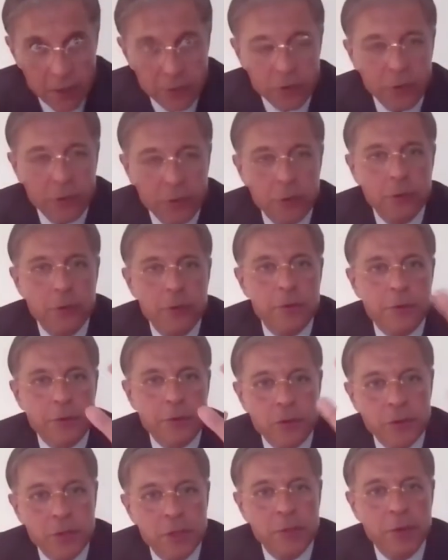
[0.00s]
Under a roof
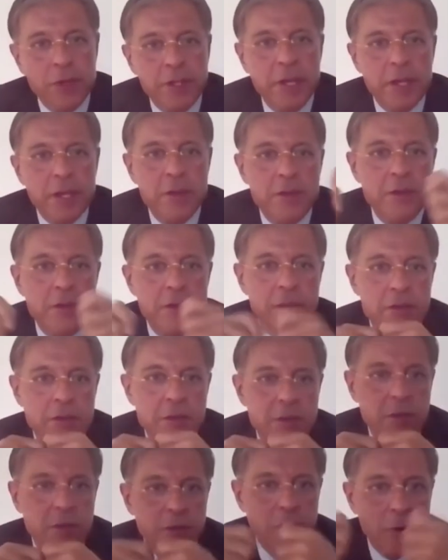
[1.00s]
of 21
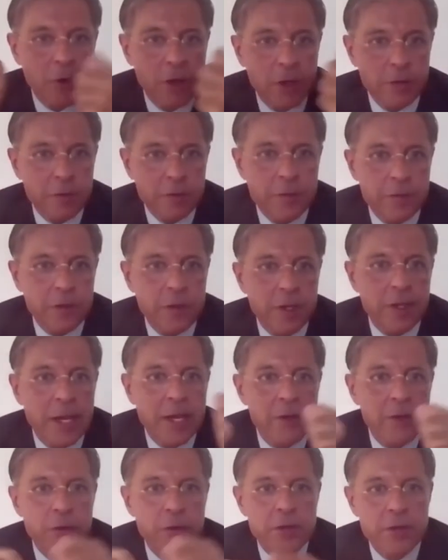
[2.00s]
nations, 12
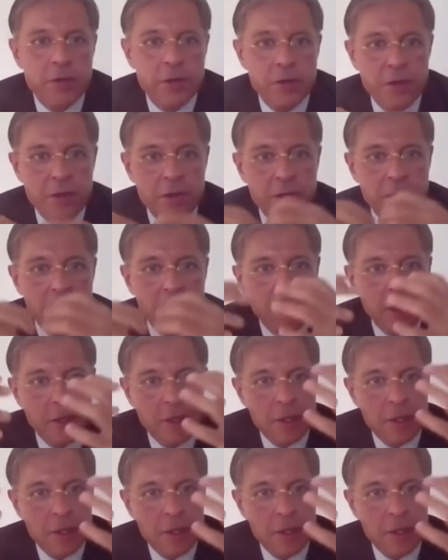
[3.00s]
languages,